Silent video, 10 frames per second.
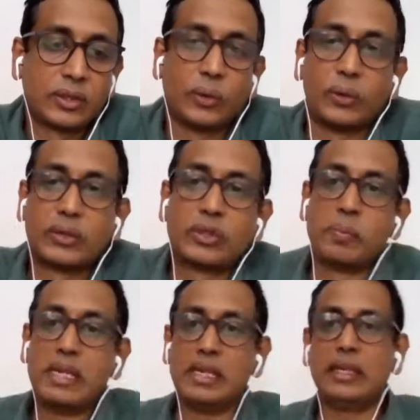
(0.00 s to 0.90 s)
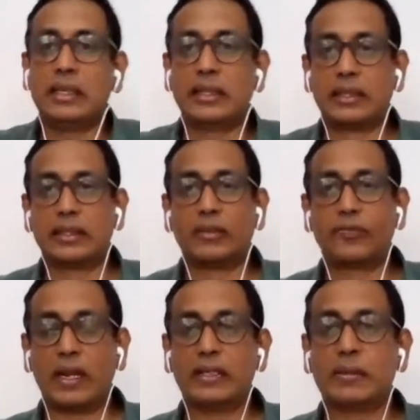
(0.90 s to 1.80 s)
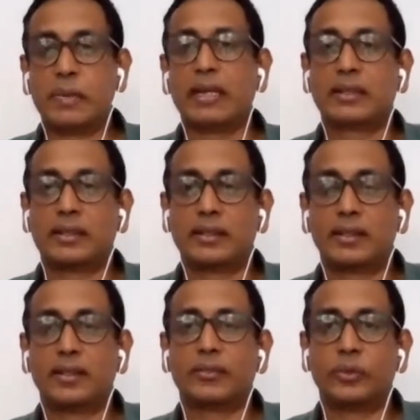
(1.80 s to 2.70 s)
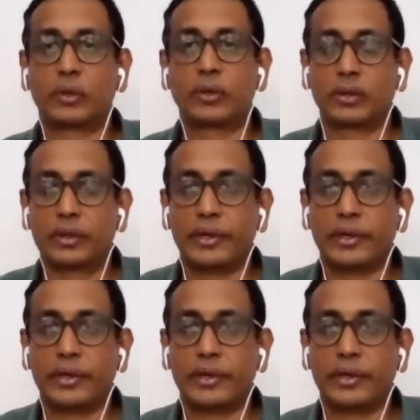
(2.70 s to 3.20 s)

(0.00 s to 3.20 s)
So to me, the fundamental of, look,